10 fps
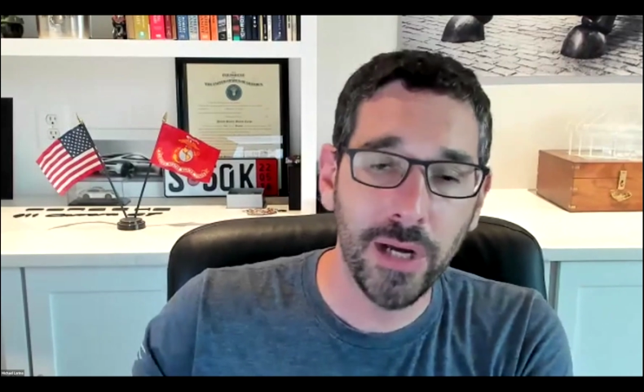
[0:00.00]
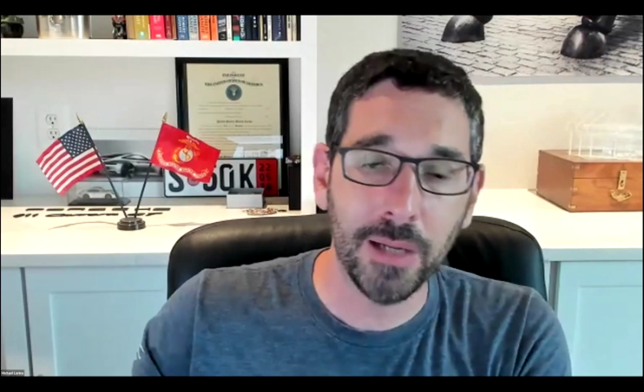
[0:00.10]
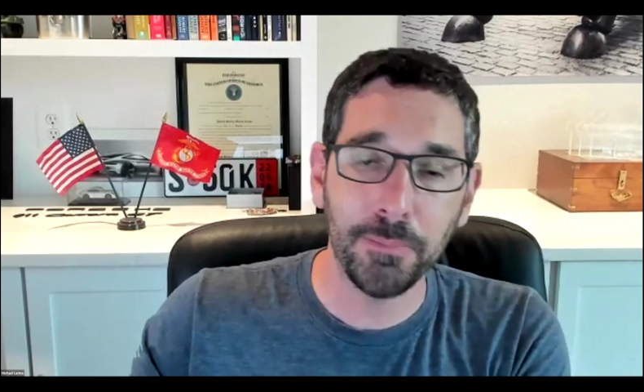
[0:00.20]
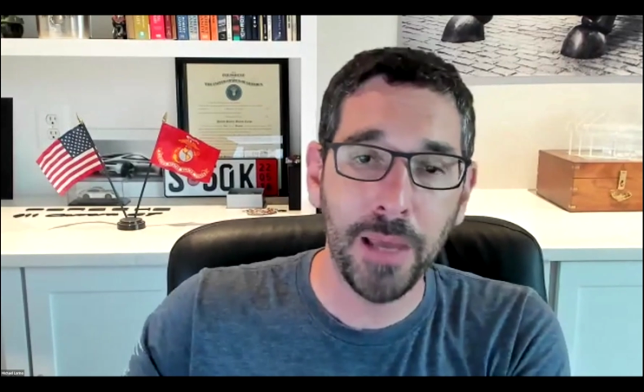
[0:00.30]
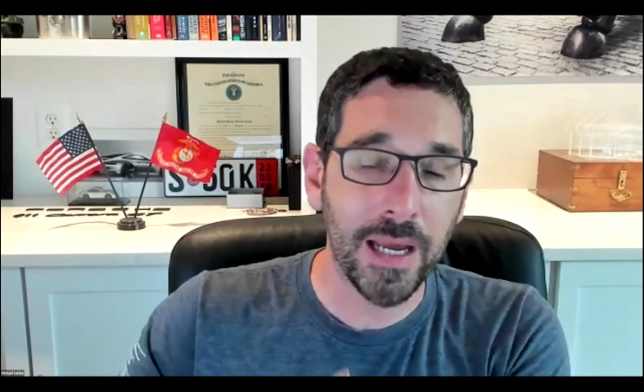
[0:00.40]
how
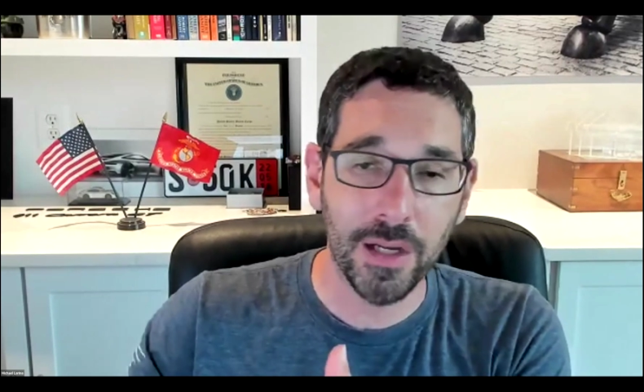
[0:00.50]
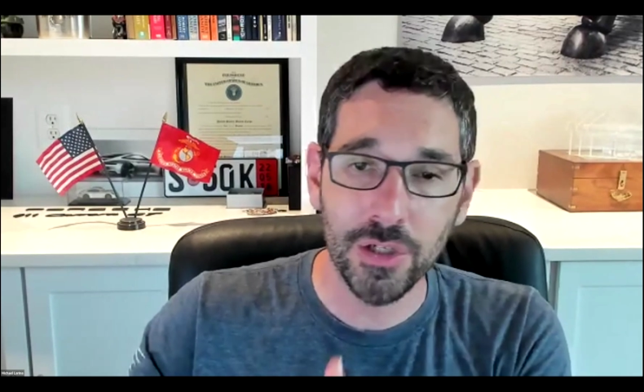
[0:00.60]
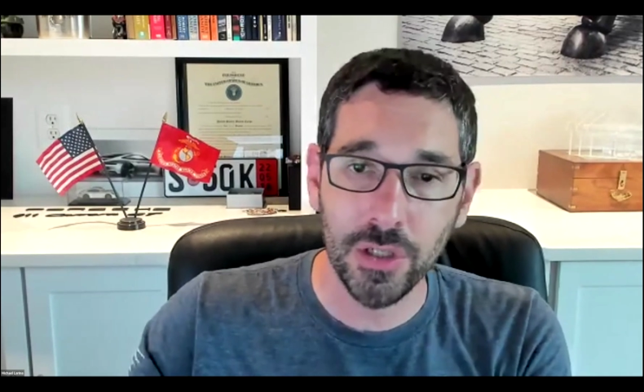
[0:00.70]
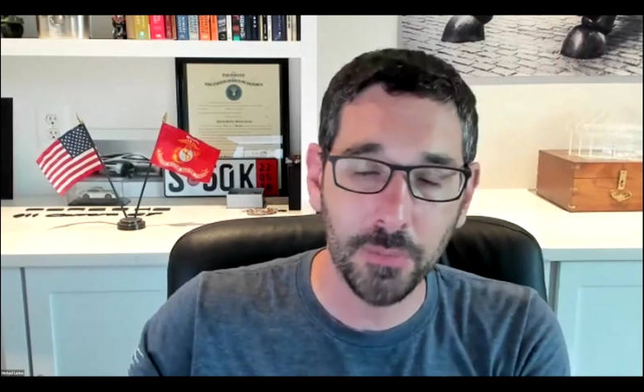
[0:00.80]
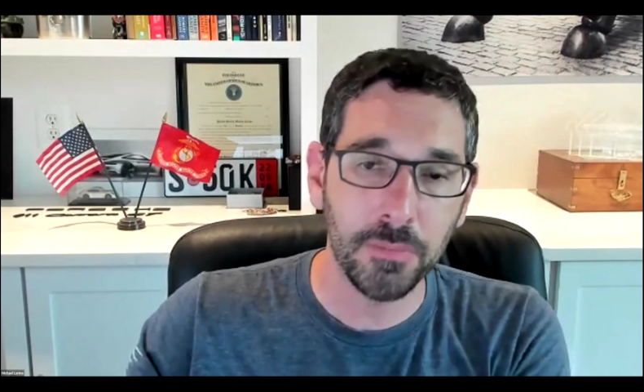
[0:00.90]
to package
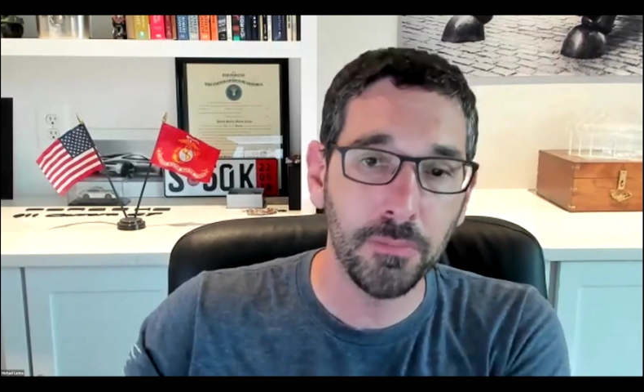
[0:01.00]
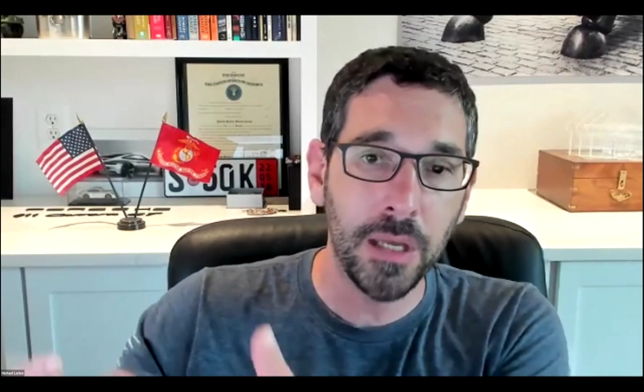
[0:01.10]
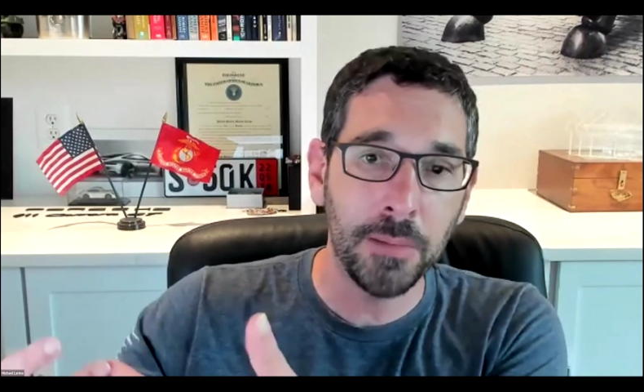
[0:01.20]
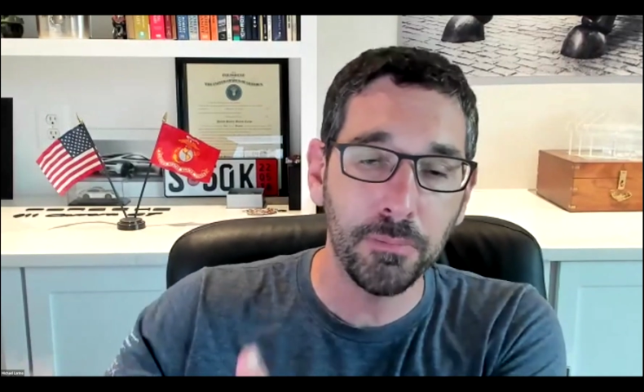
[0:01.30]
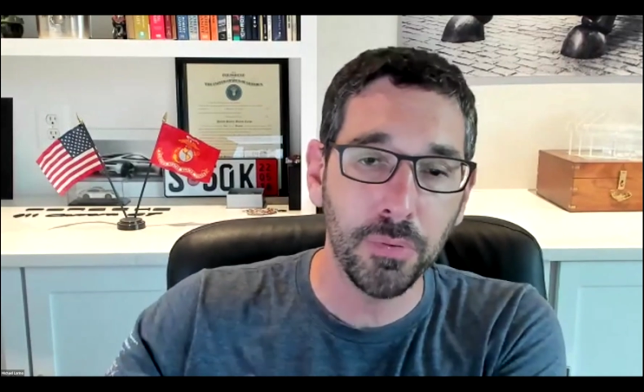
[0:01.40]
it up
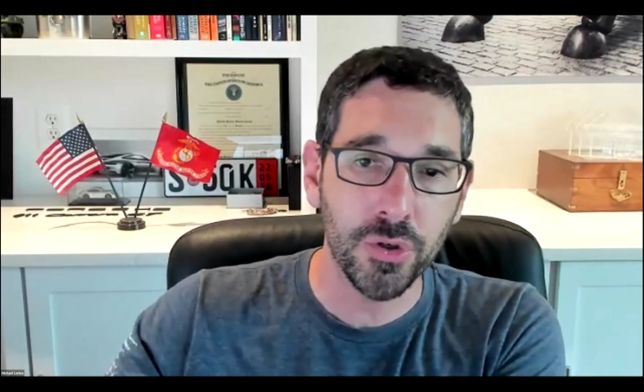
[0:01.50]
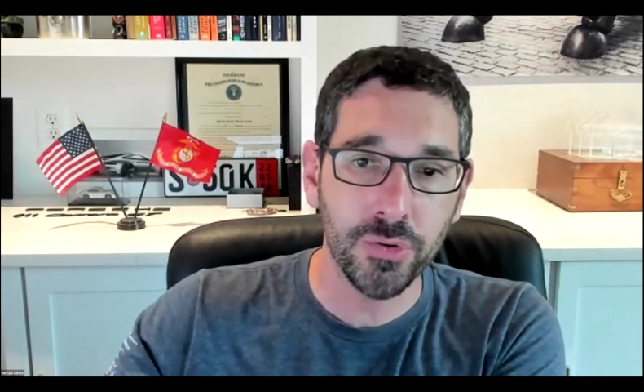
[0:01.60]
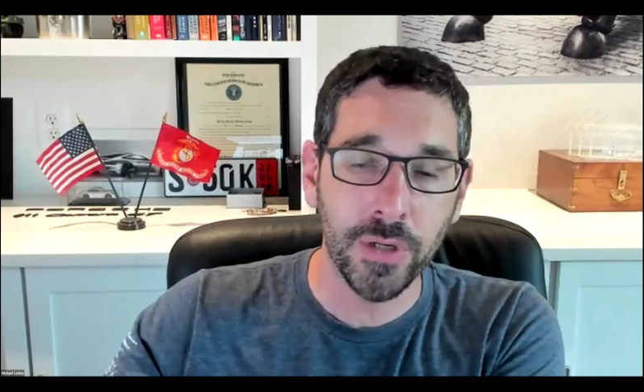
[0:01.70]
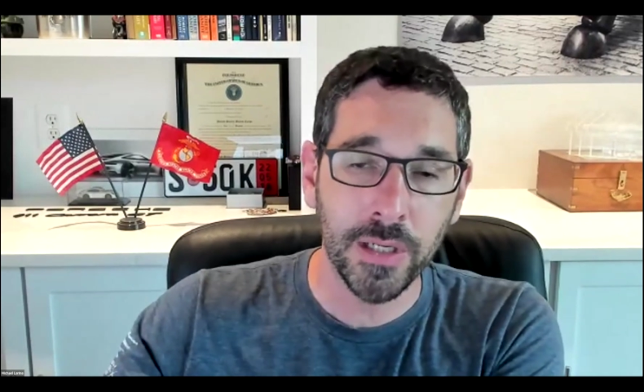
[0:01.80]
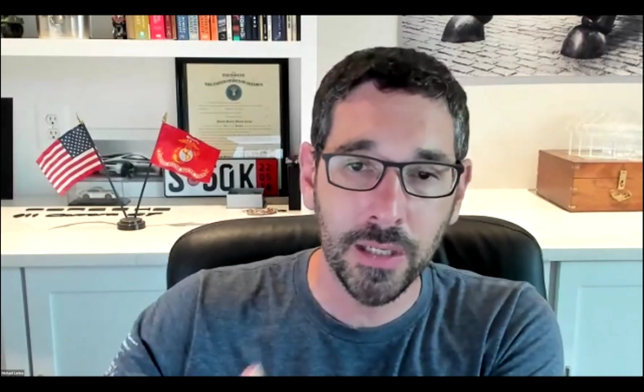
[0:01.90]
and
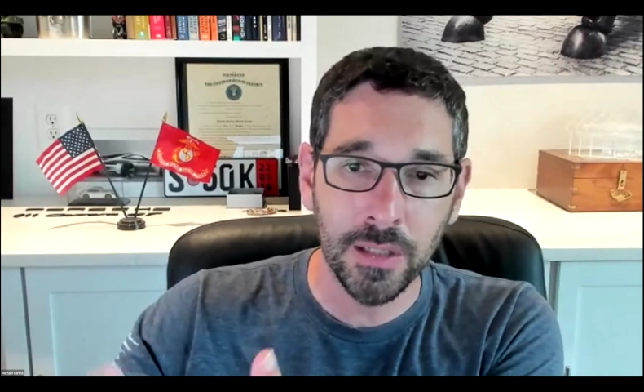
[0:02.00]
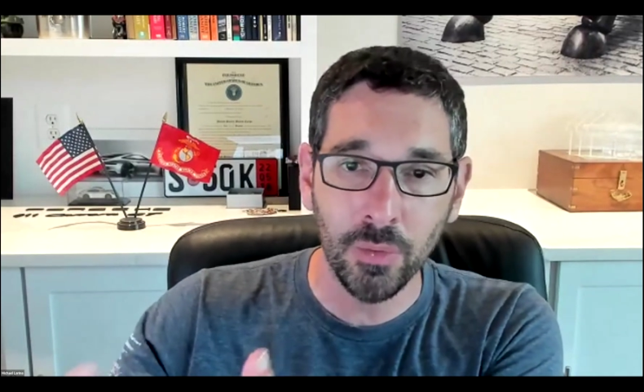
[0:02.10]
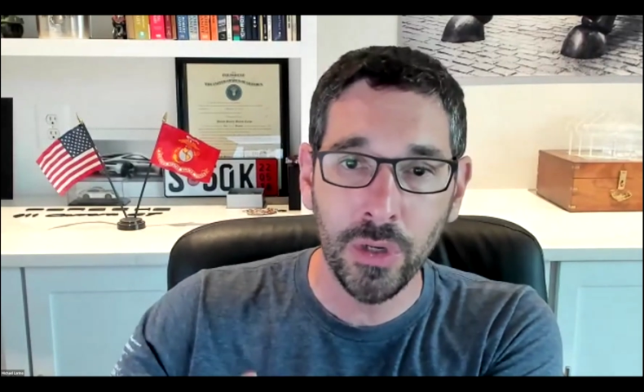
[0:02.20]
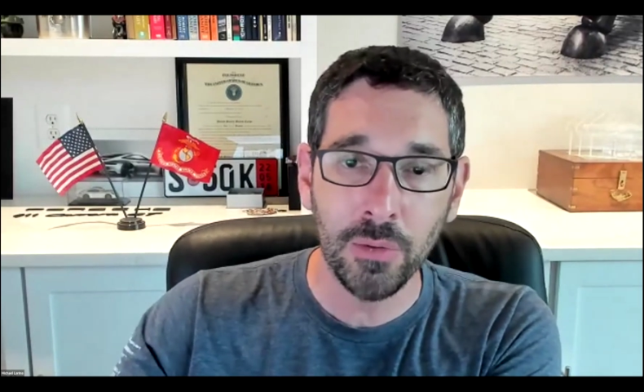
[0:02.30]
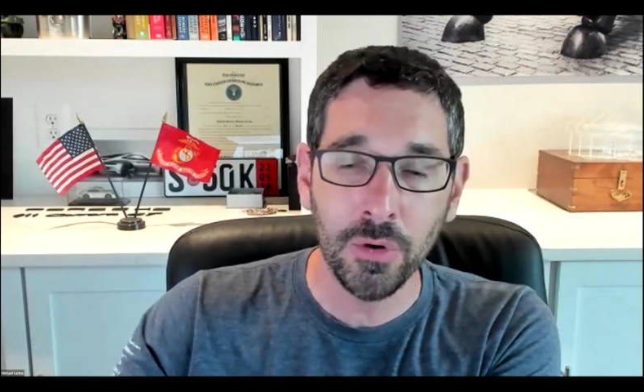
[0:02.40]
portray it in a
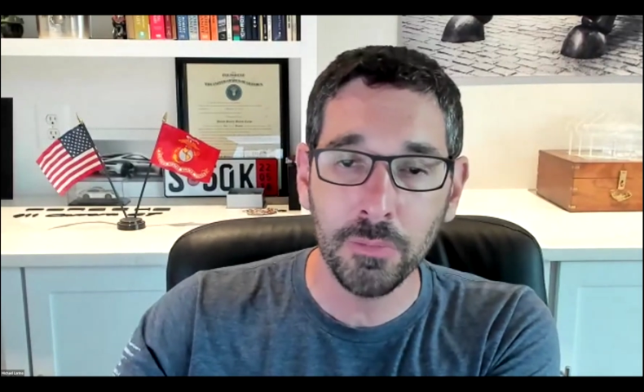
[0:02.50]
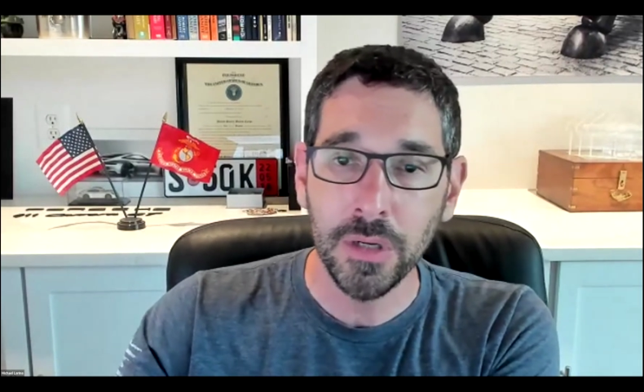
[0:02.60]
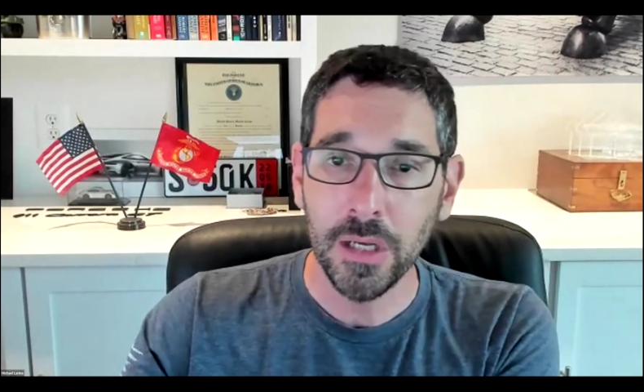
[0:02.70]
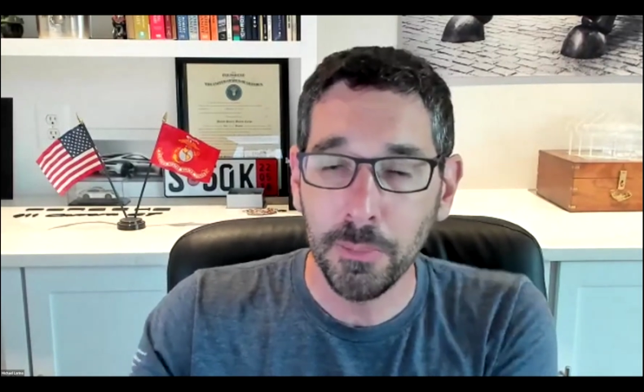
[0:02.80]
way where